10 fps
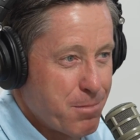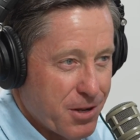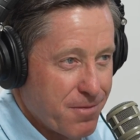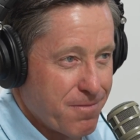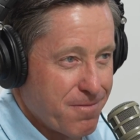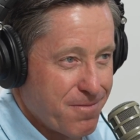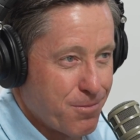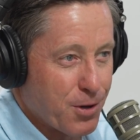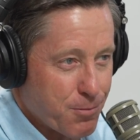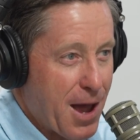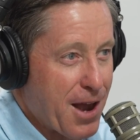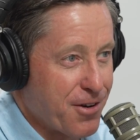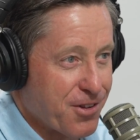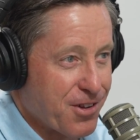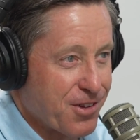But what
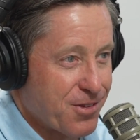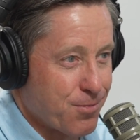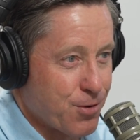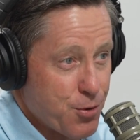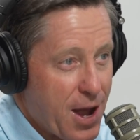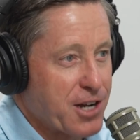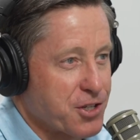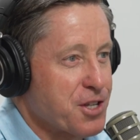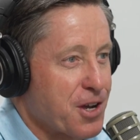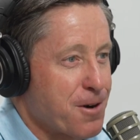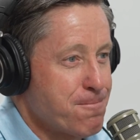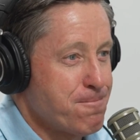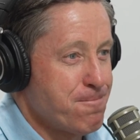matters is, were you actually there?